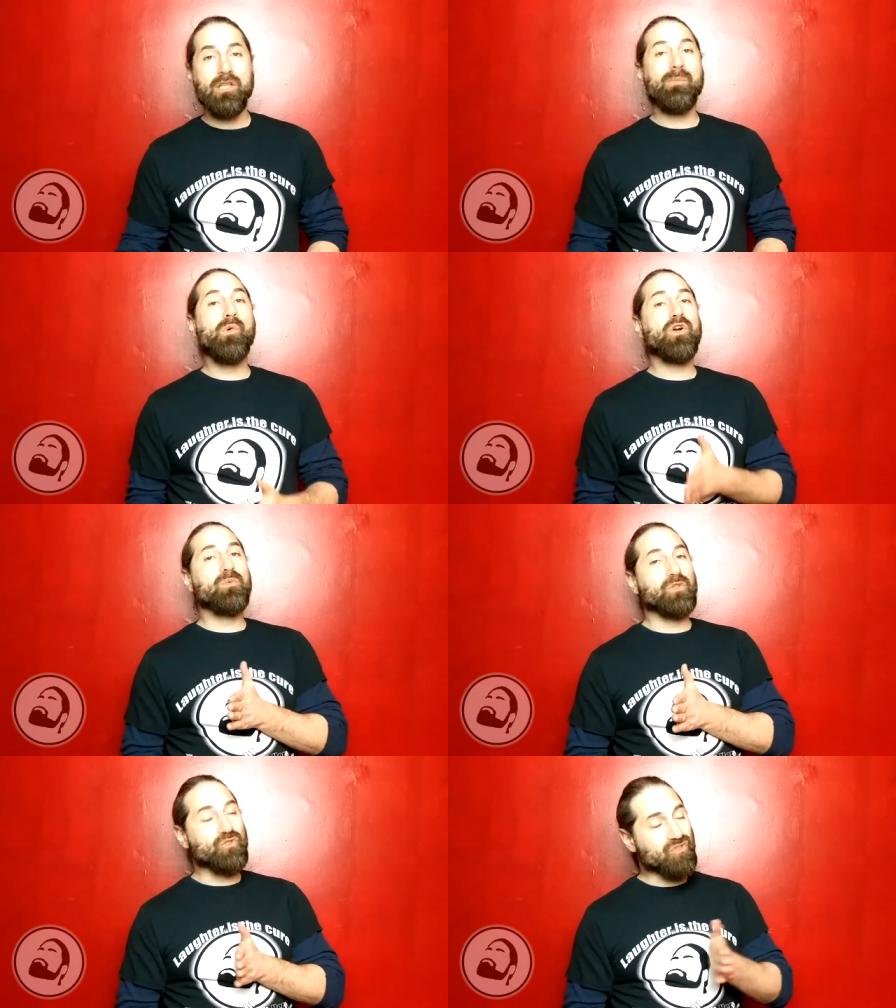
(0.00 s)
the more
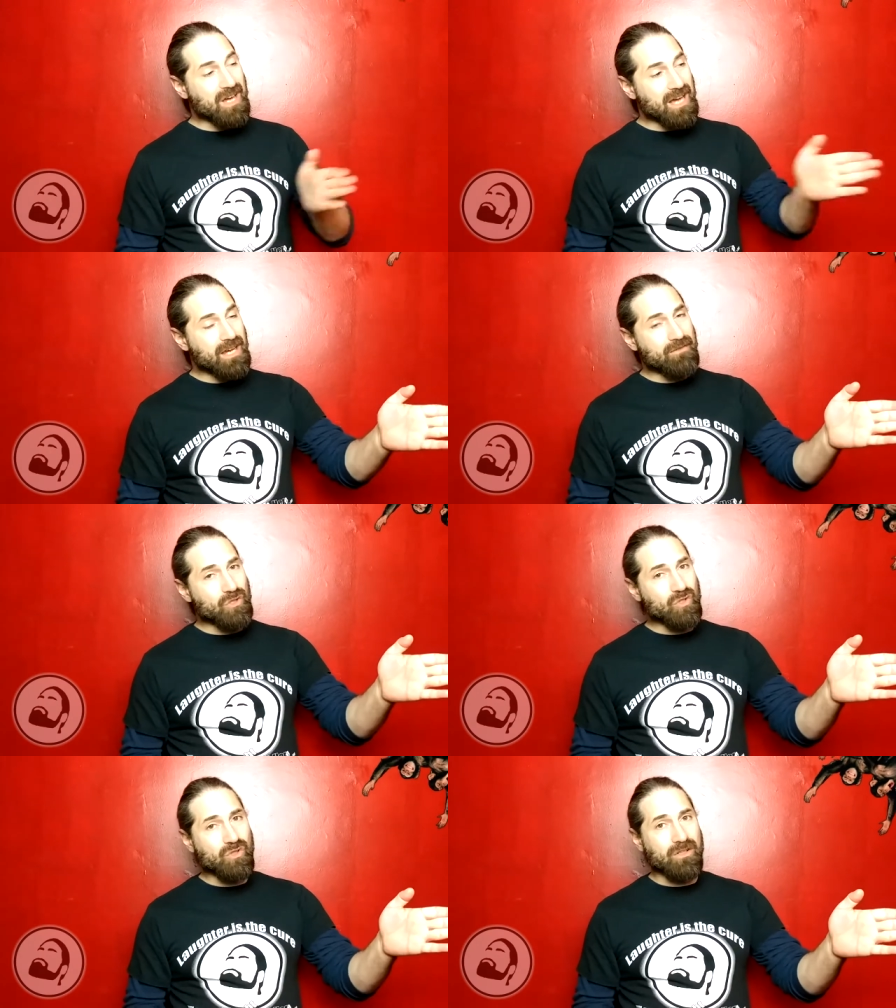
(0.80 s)
it will drive your
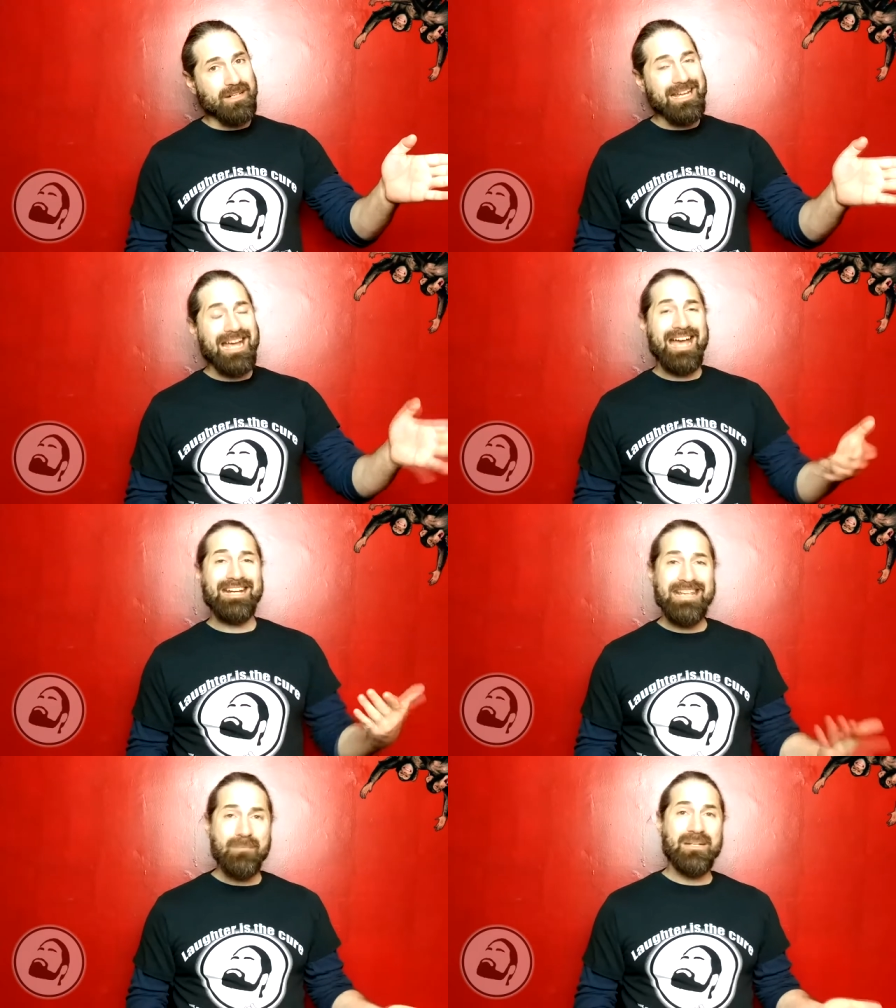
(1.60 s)
story
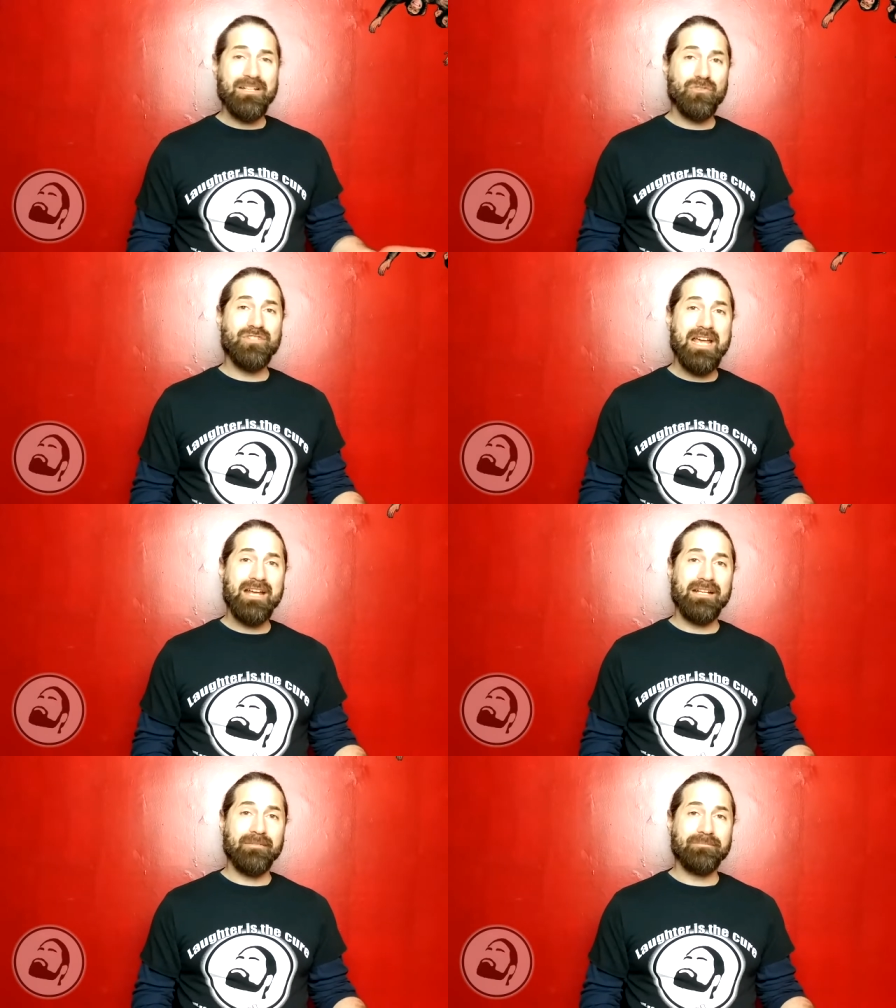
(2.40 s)
and keep it
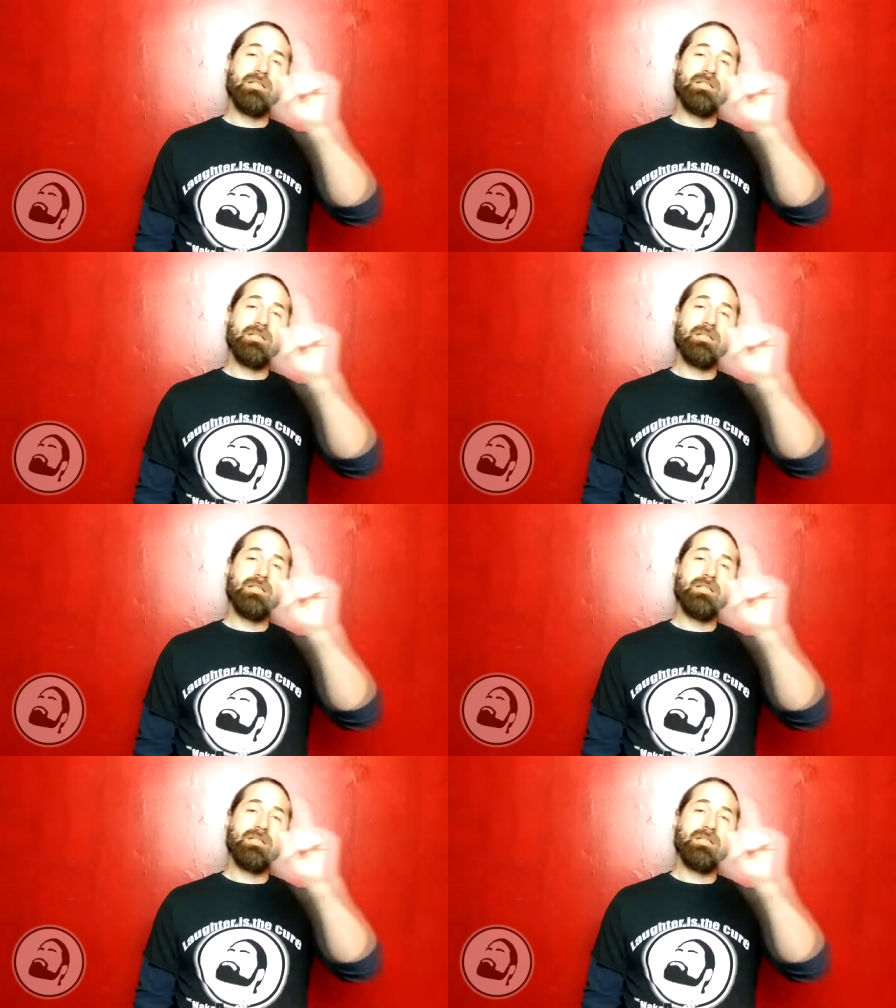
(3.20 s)
entertaining.